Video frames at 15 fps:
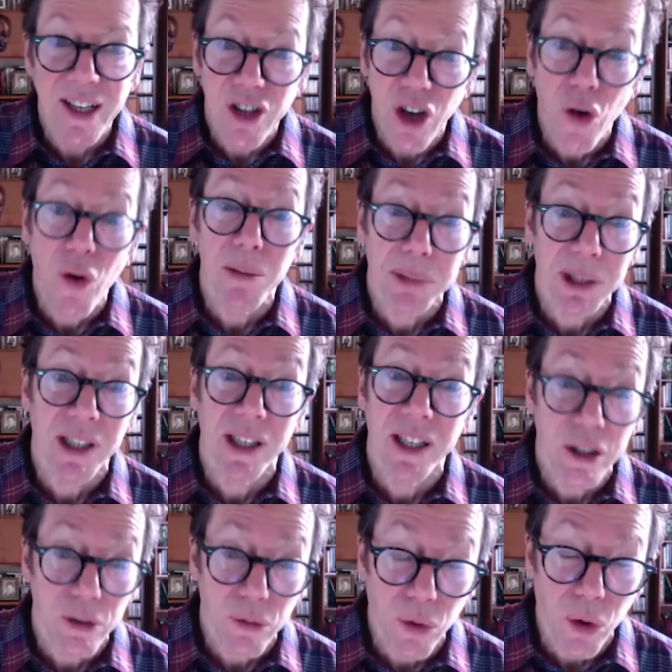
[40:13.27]
know I'm
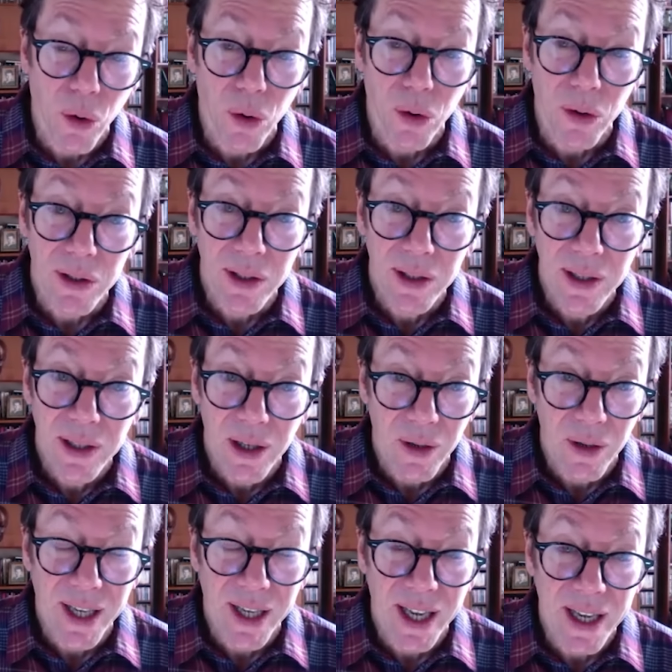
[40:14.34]
playing a role,
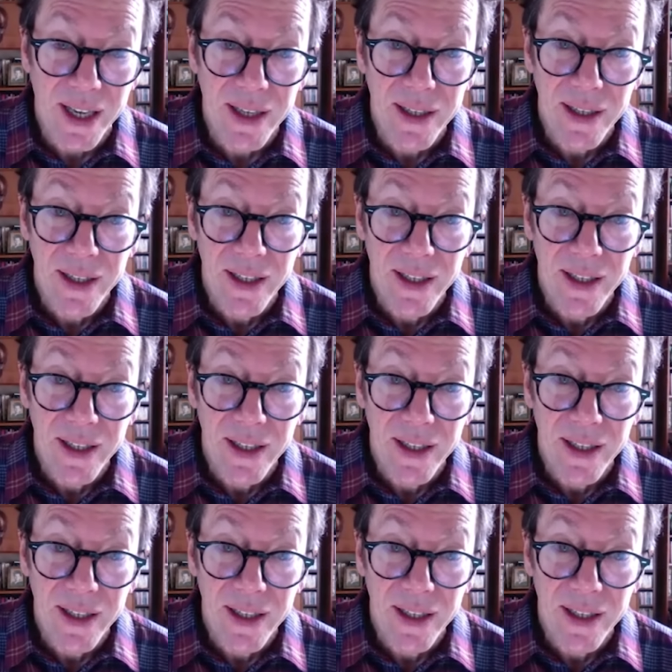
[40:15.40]
okay?